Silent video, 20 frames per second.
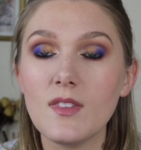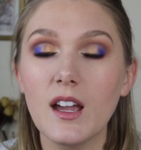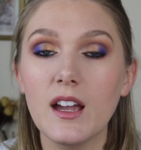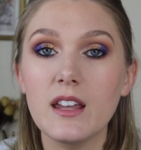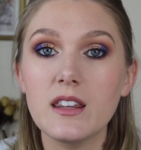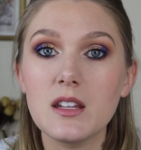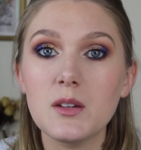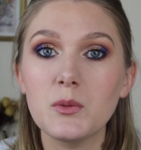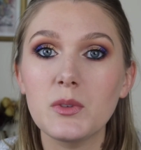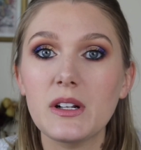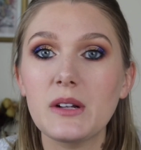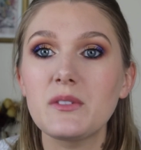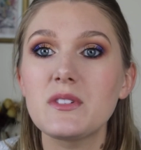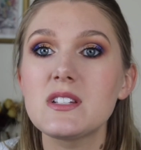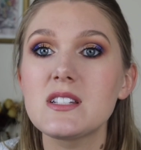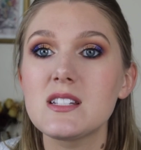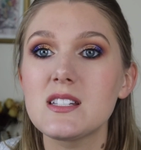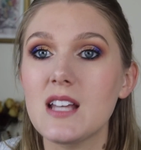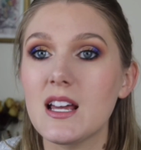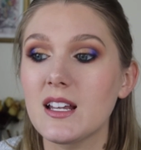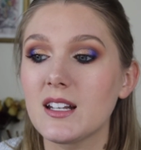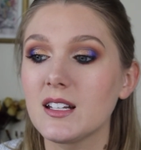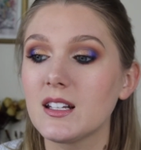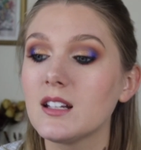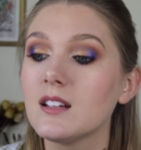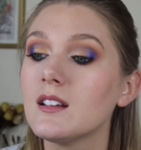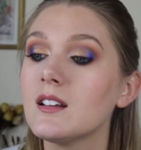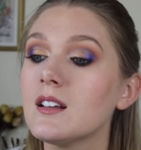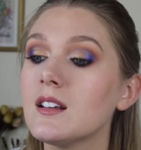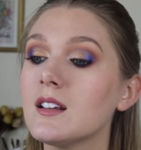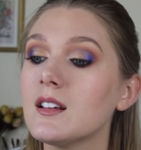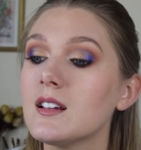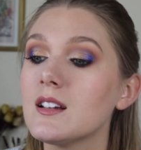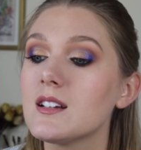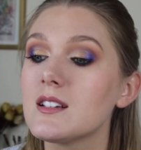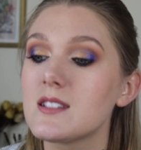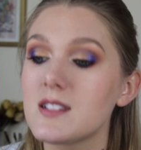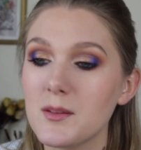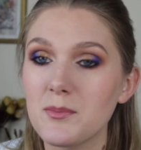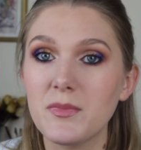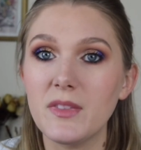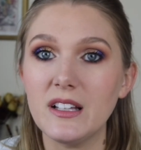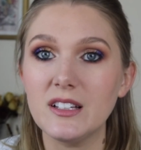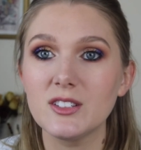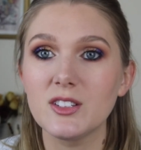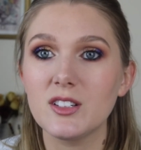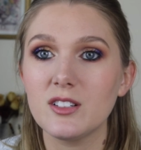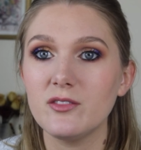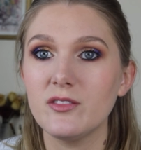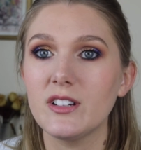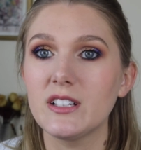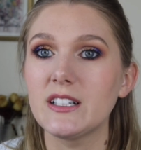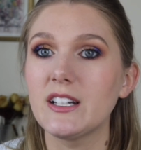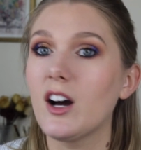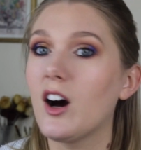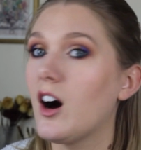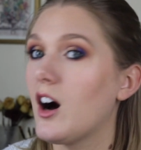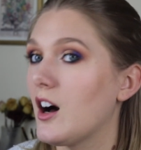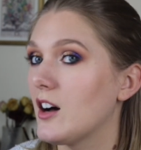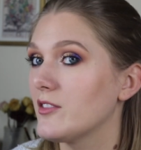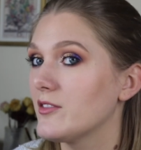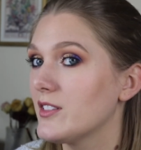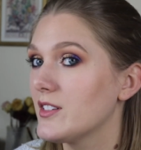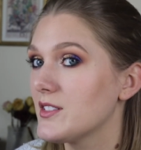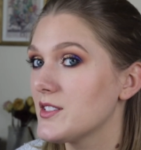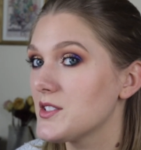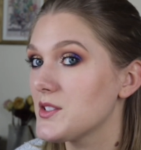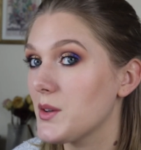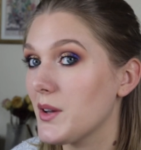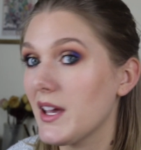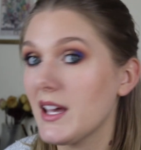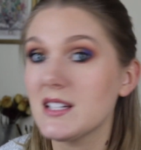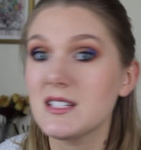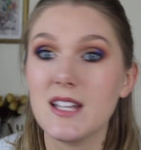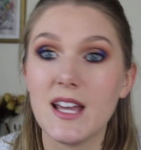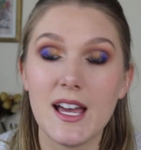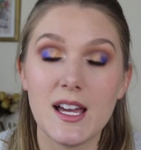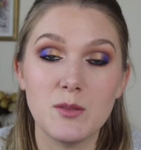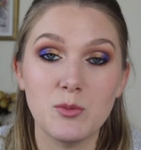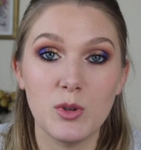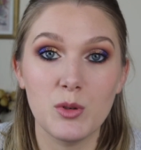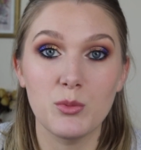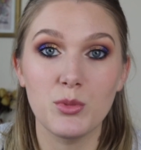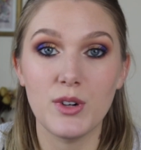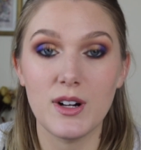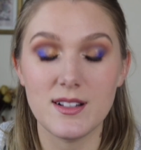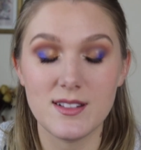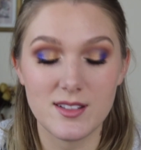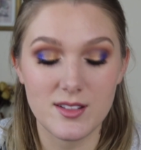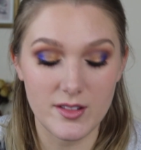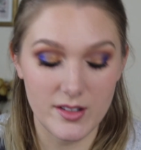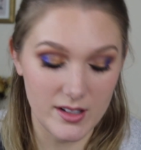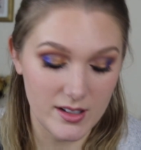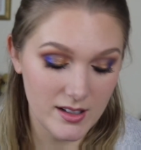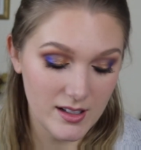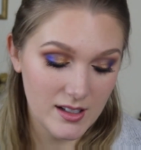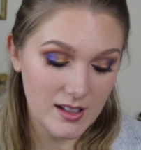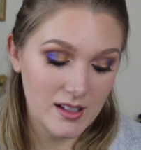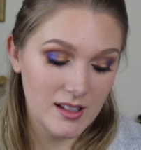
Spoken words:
And then when I was done, something looked very off, so I had to add more bronzer.